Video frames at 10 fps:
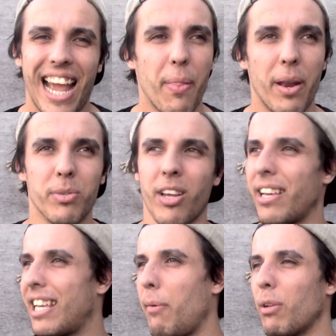And then it was
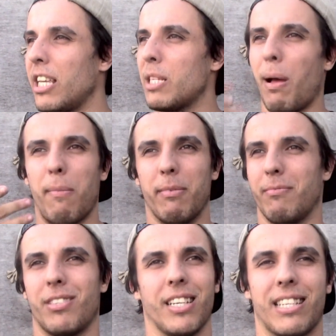only a couple of years back, maybe
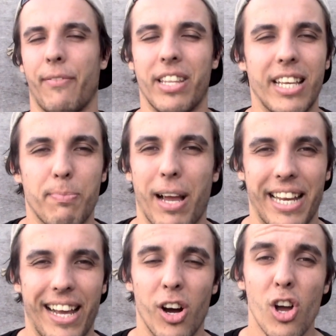6-7 years back
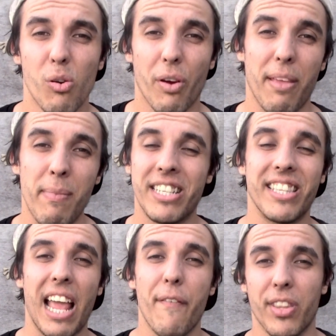now, where they missed
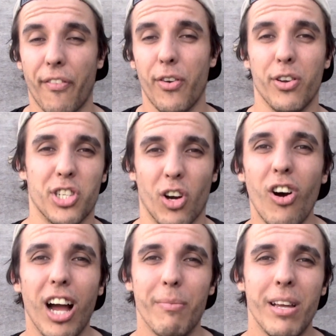the 8 for the first
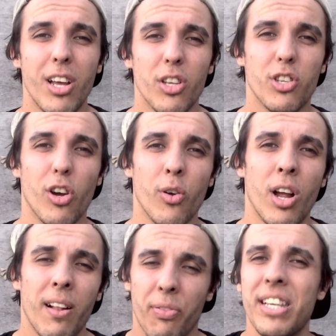time. So
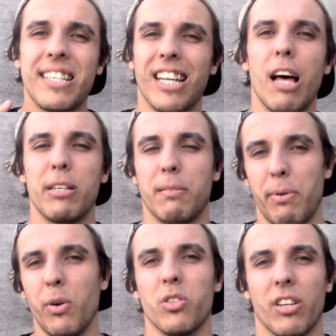this club is
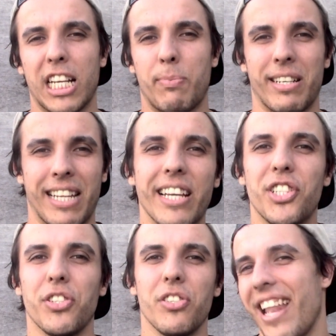built on
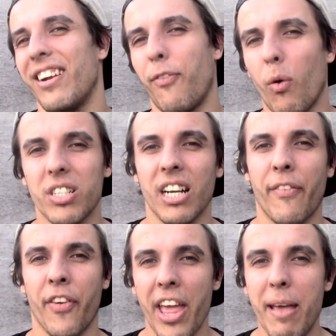expectations. And unfortunately
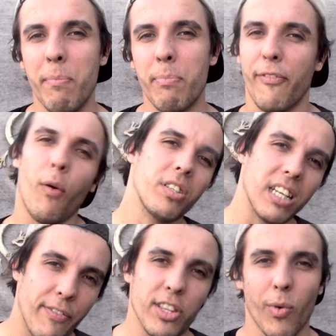for them, but
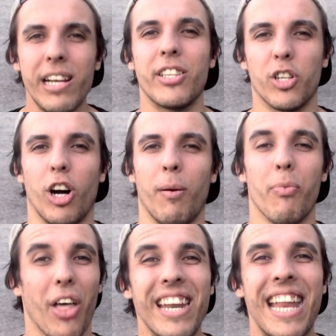fortunately for the rest of the
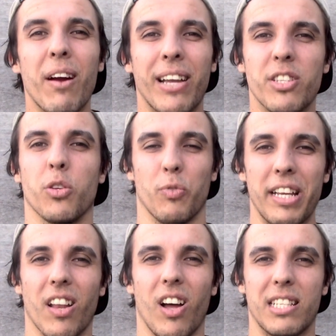comp, they now get to
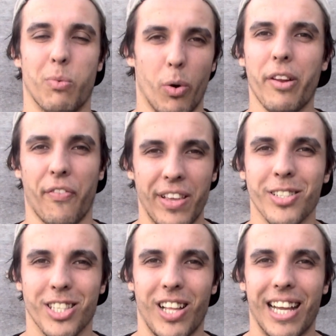realise what it
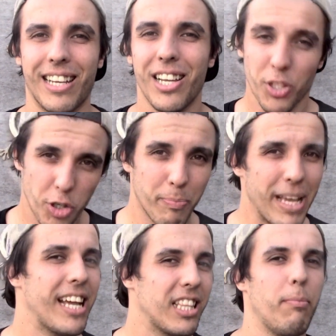feels like to
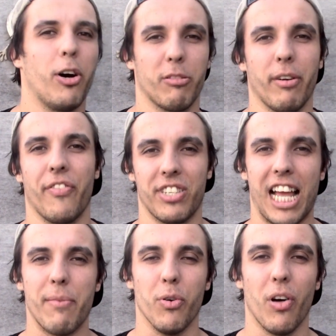be at the bottom of the
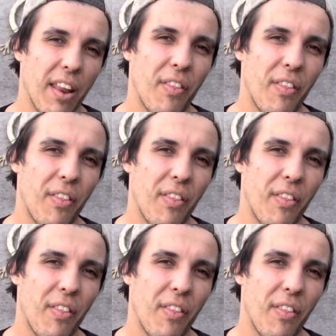table, and